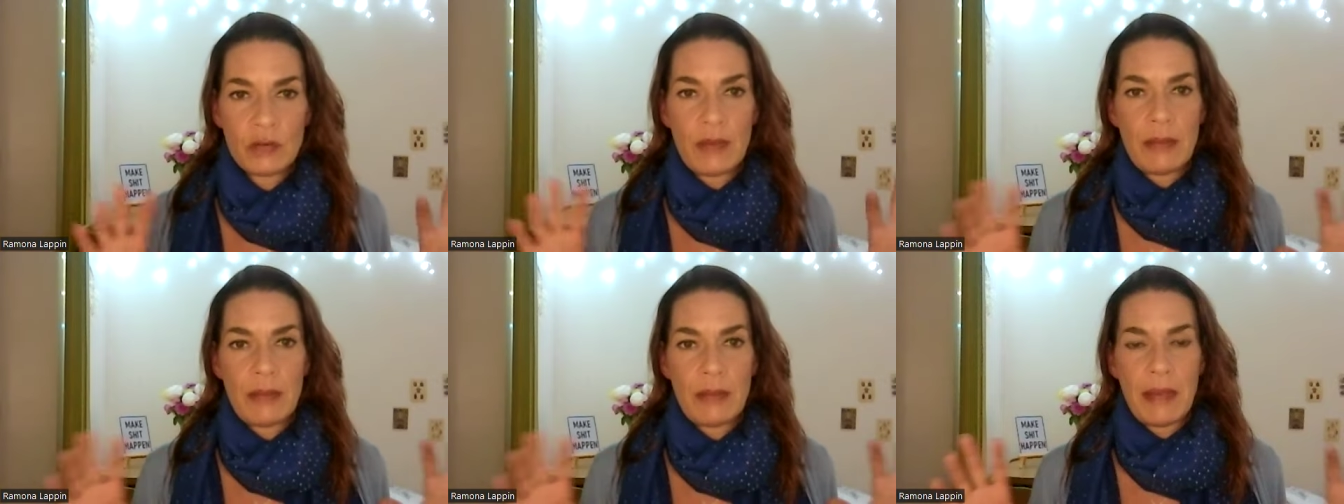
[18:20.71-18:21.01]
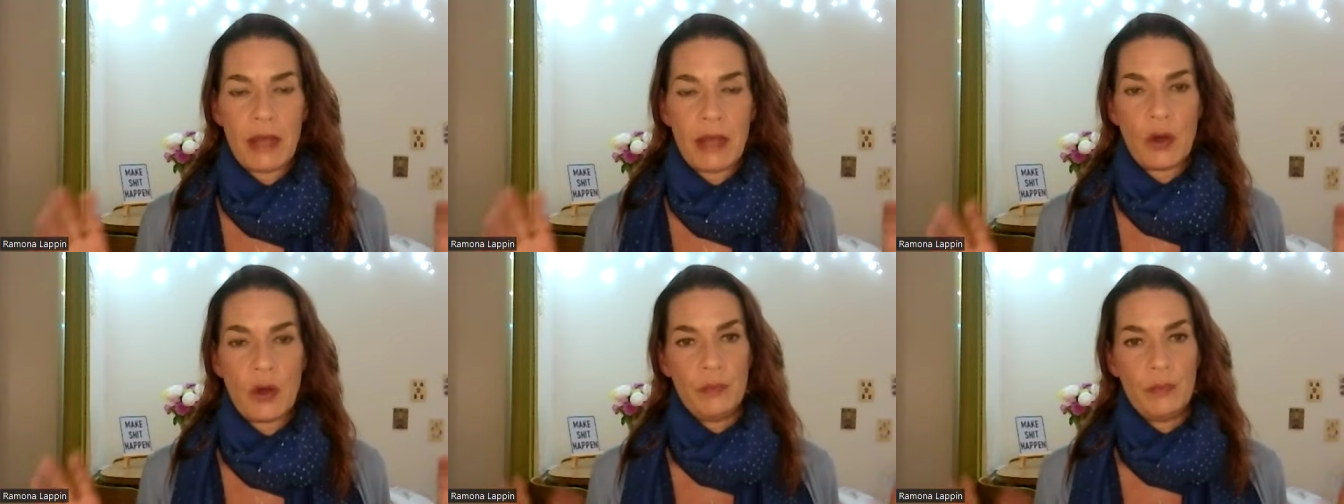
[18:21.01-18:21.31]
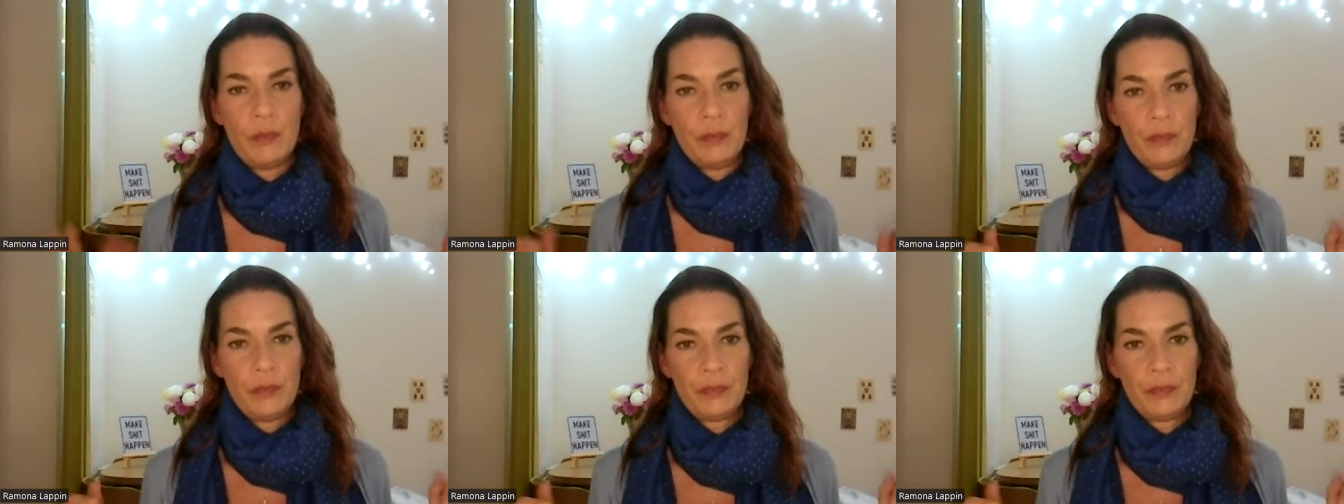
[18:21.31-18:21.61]
the way back
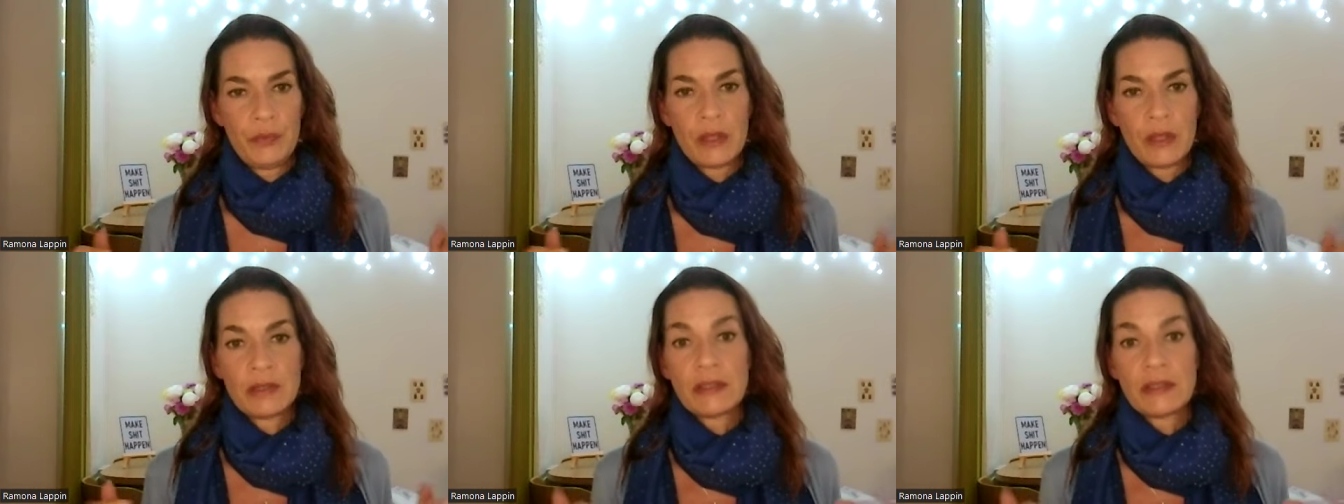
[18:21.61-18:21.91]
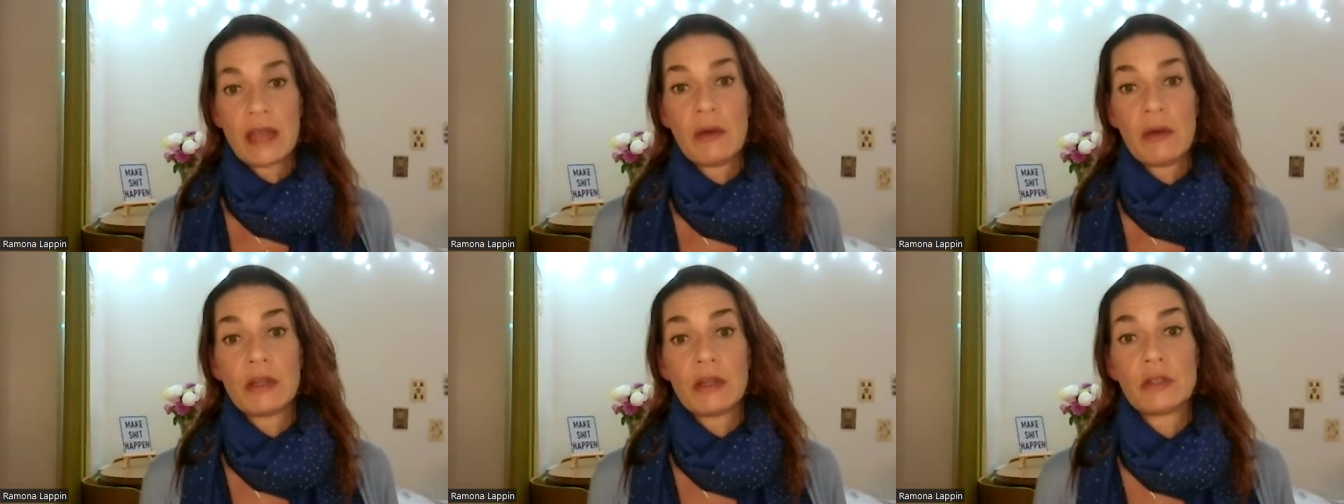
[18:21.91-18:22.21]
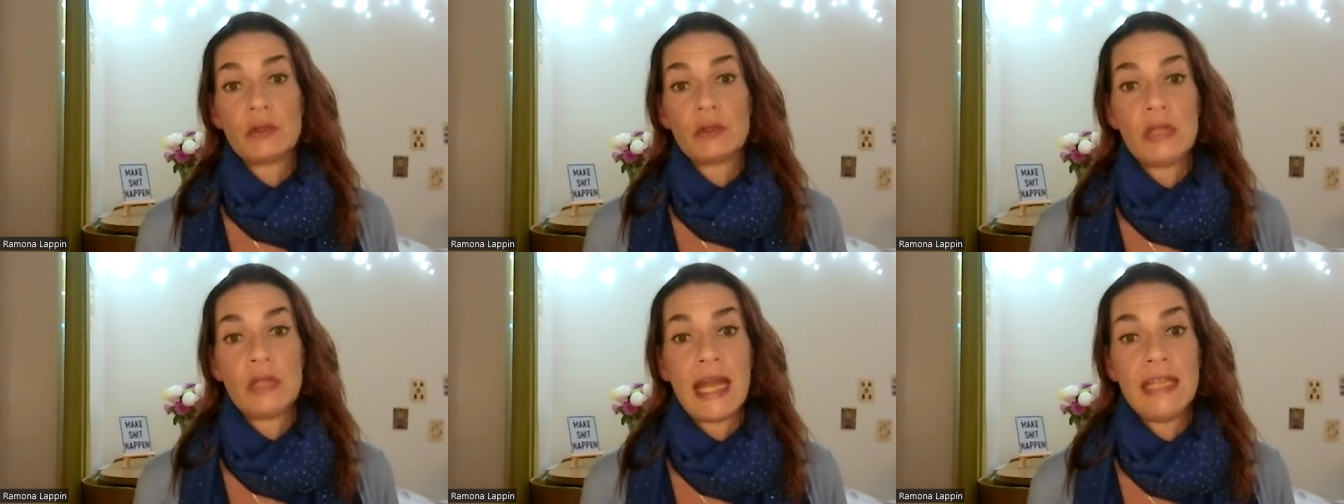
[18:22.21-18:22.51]
home. This is
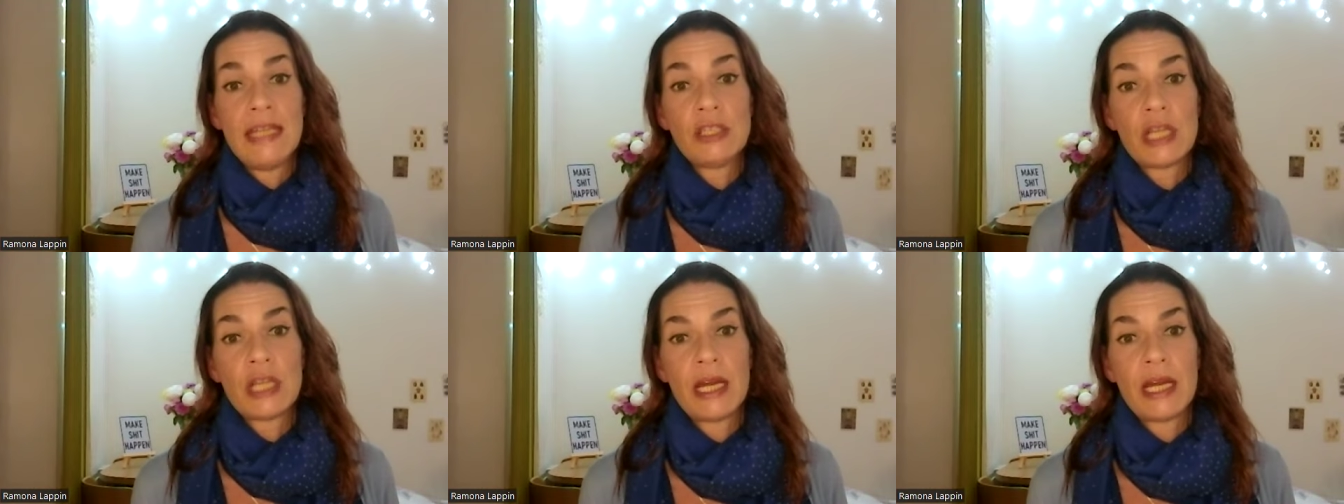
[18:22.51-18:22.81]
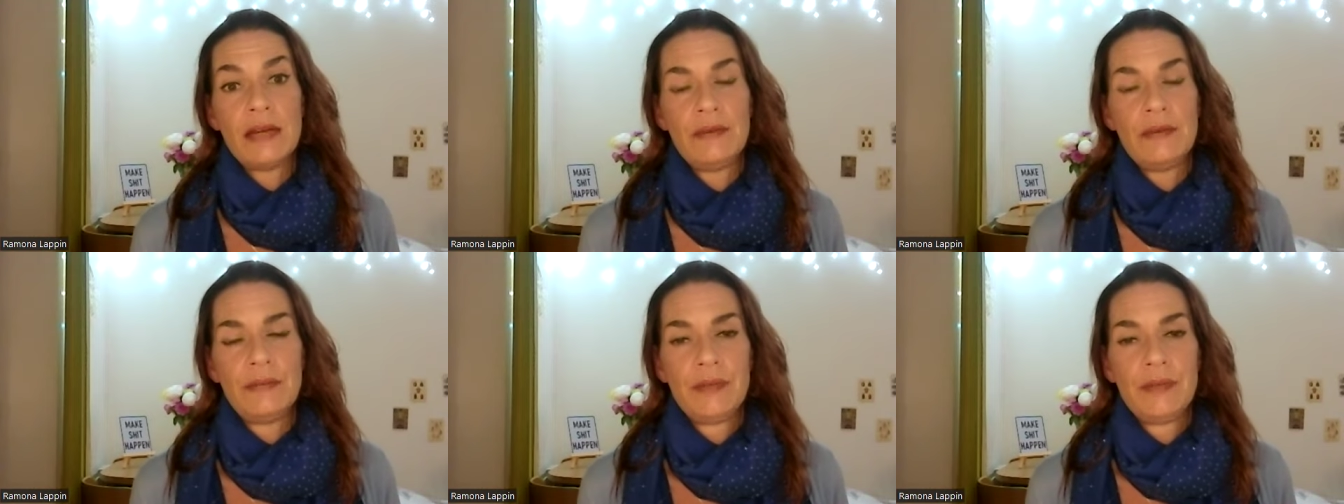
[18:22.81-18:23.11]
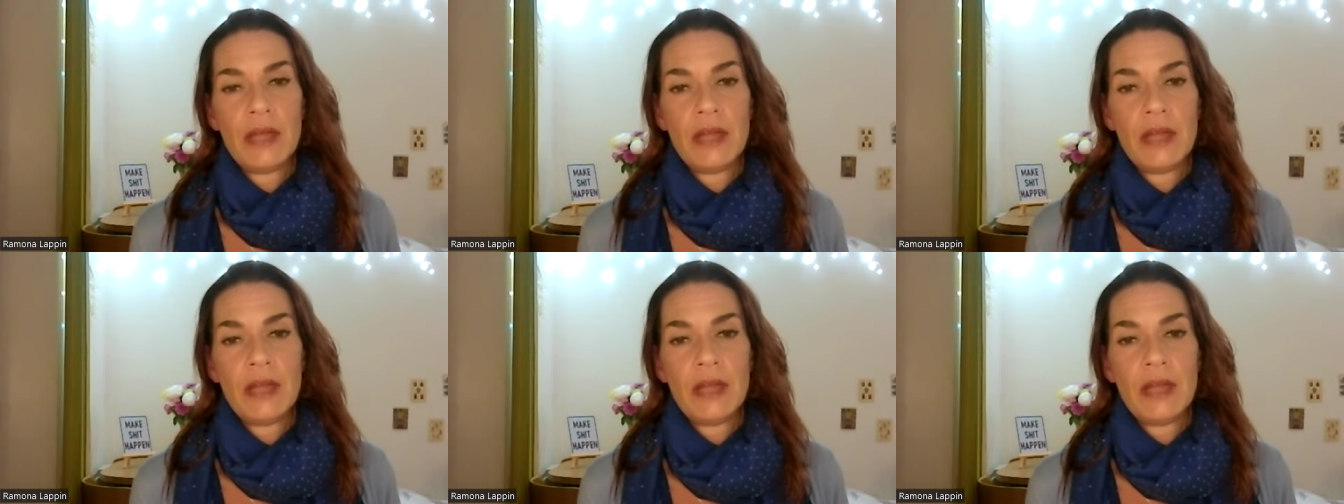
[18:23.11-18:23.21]
our true nature.